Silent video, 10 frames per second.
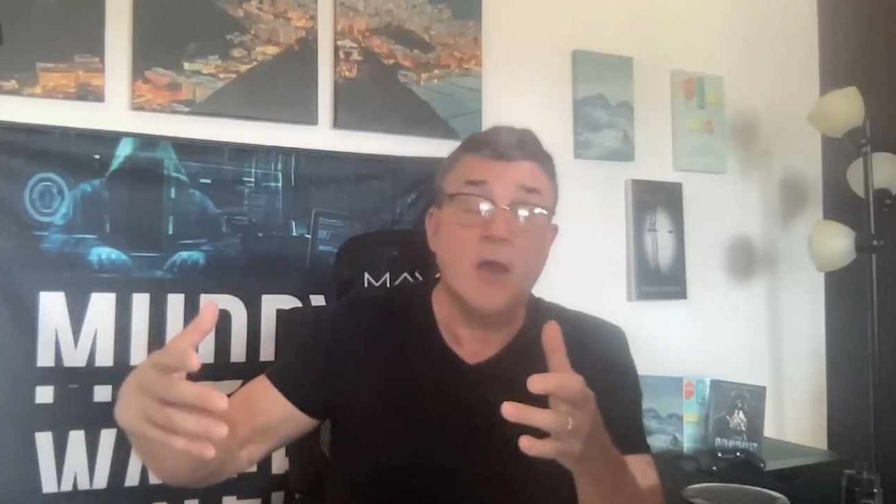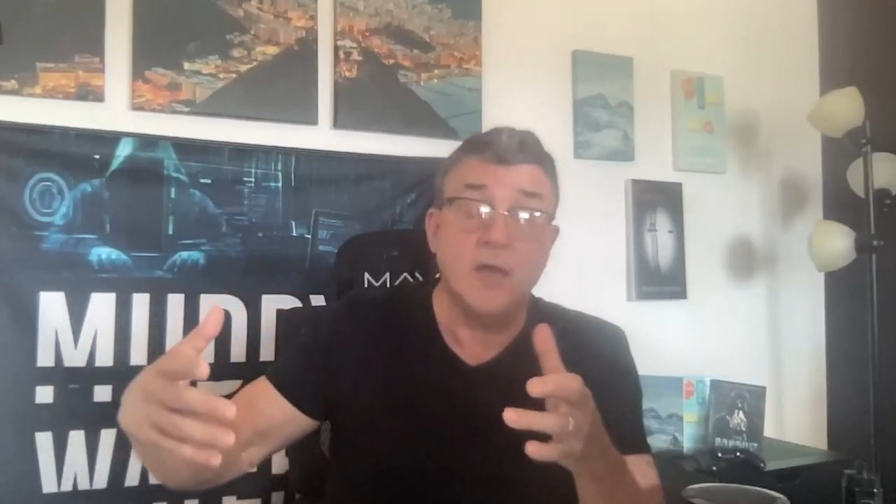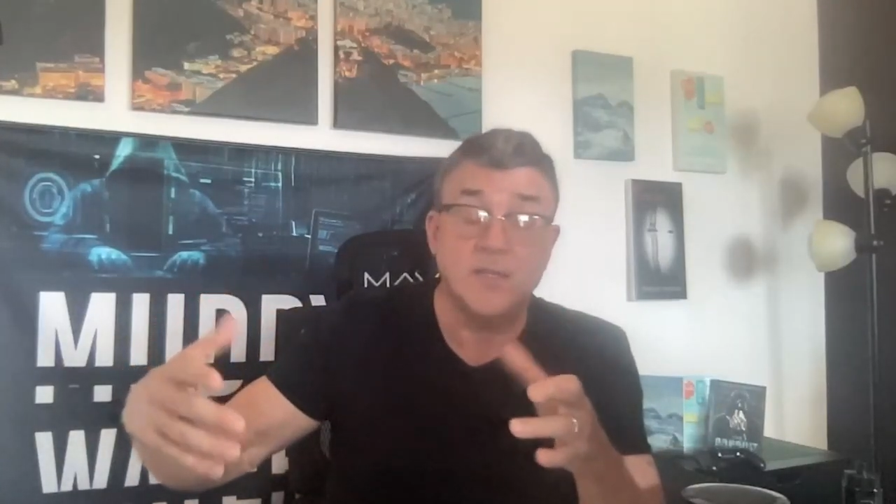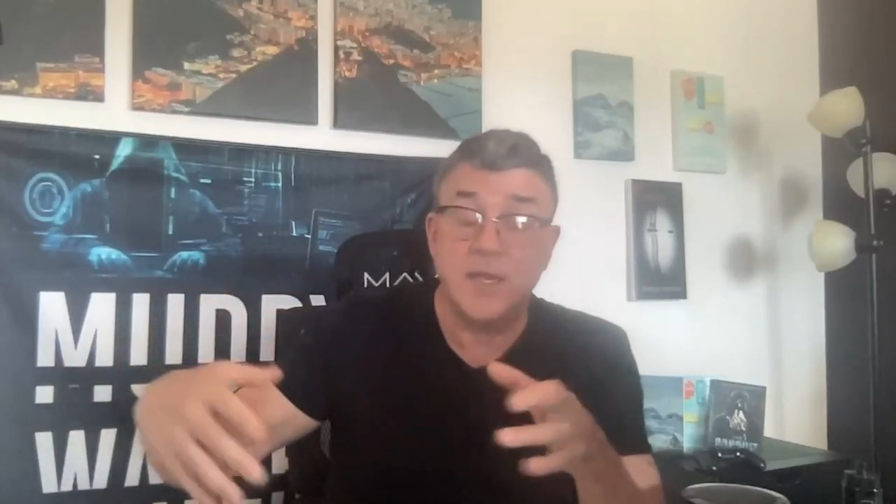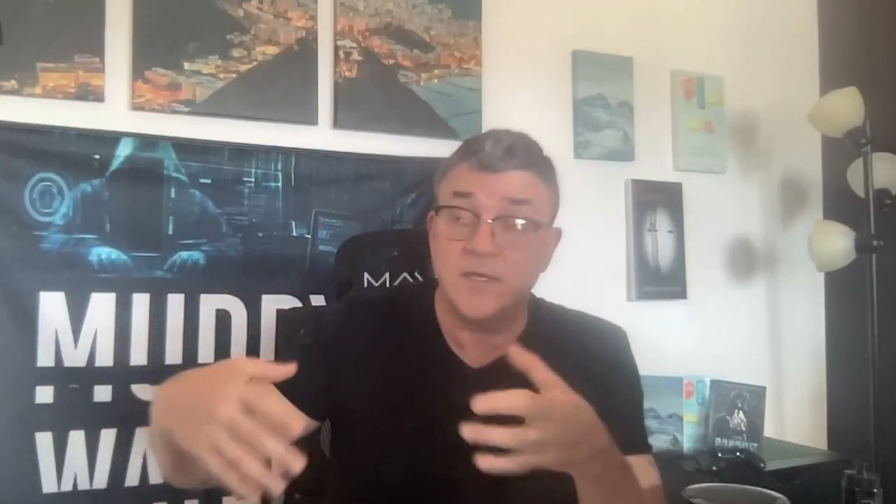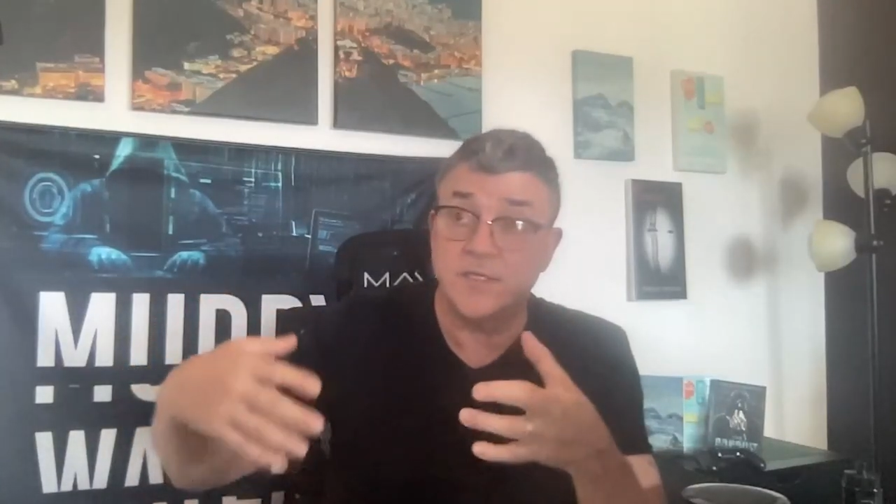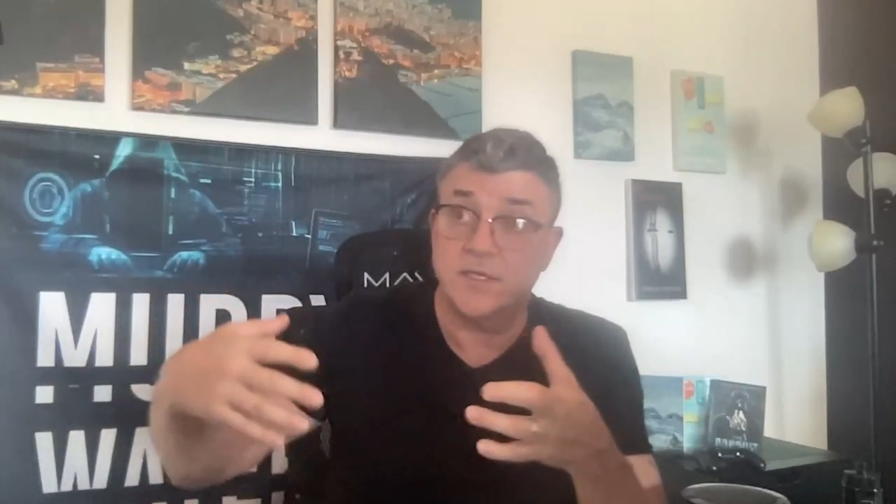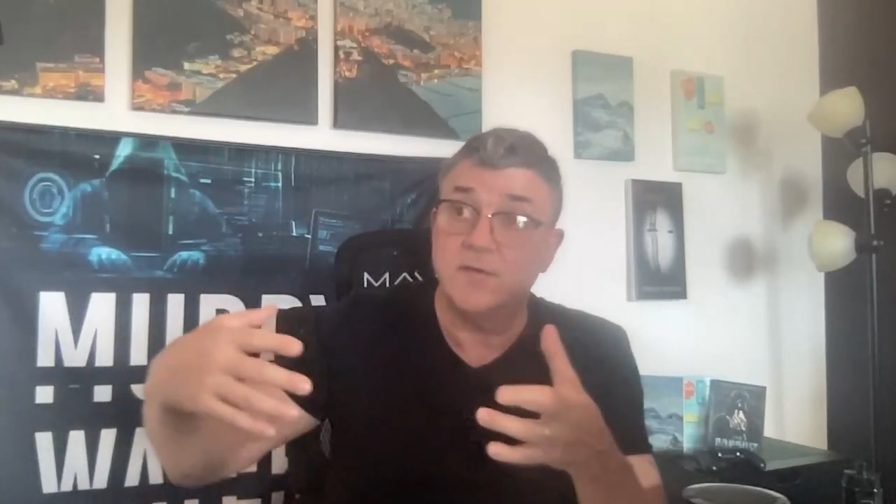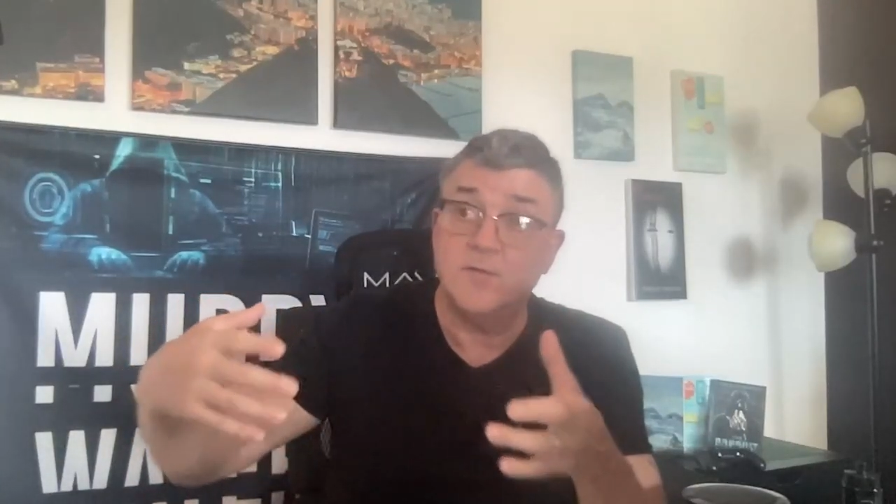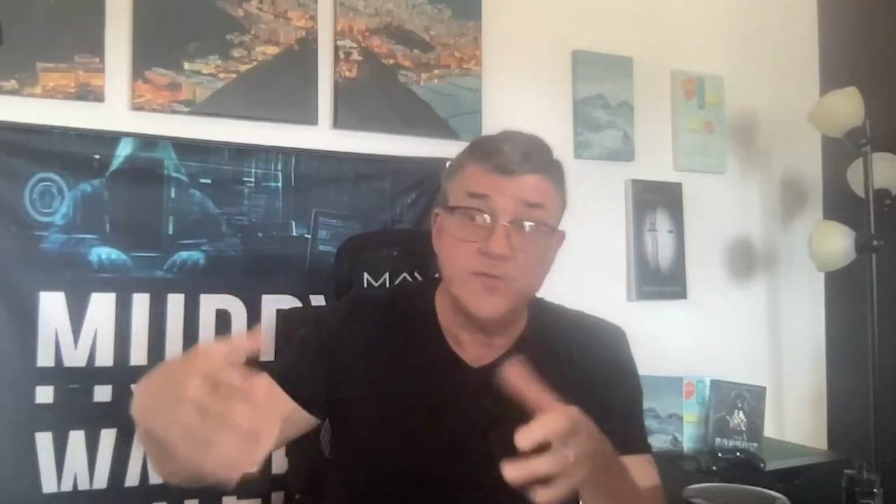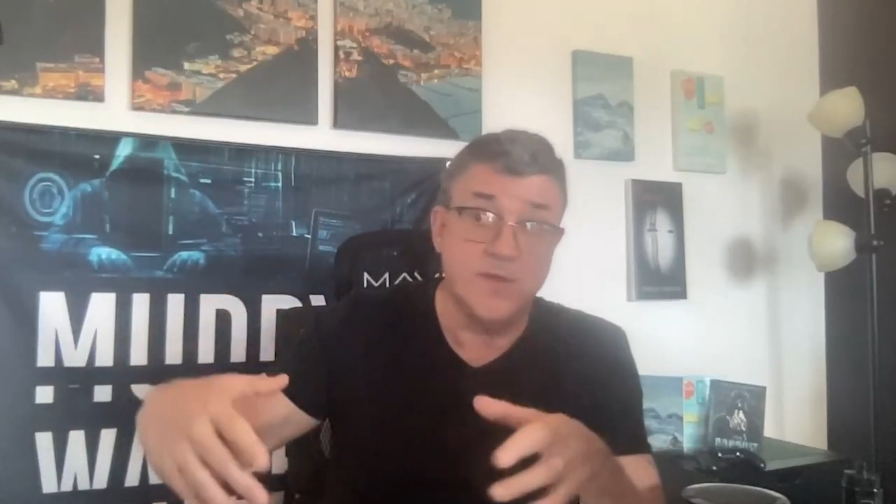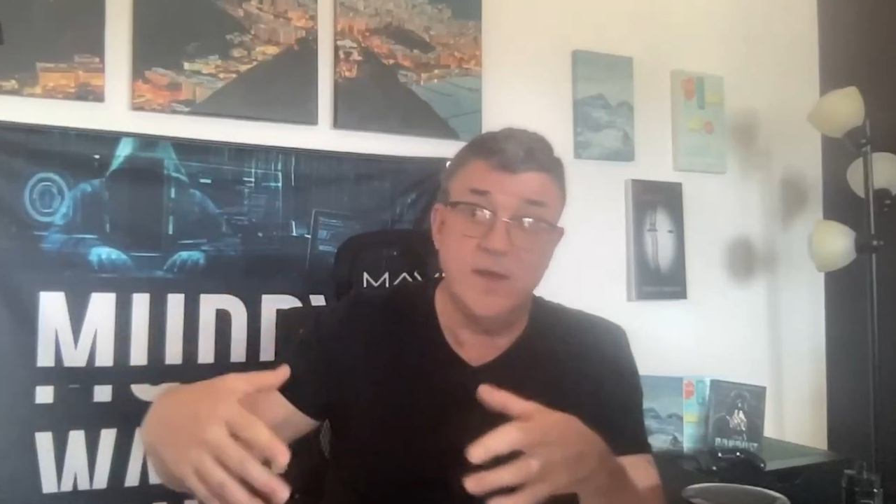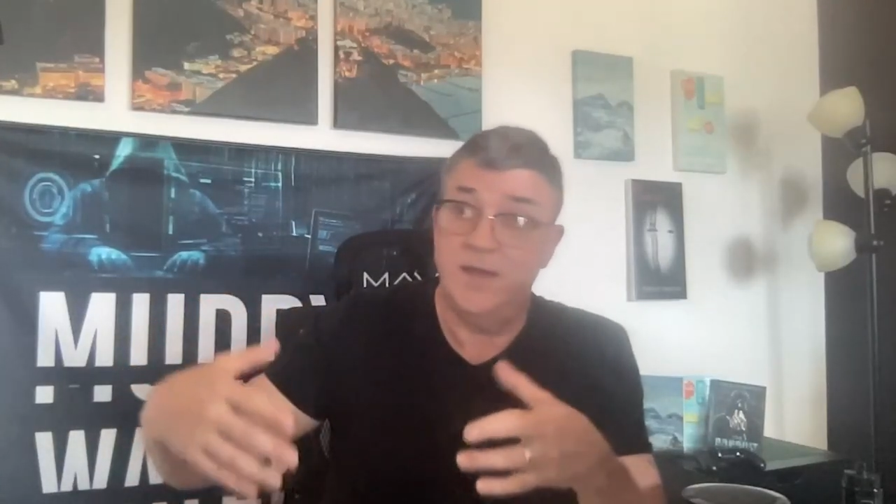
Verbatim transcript: the context of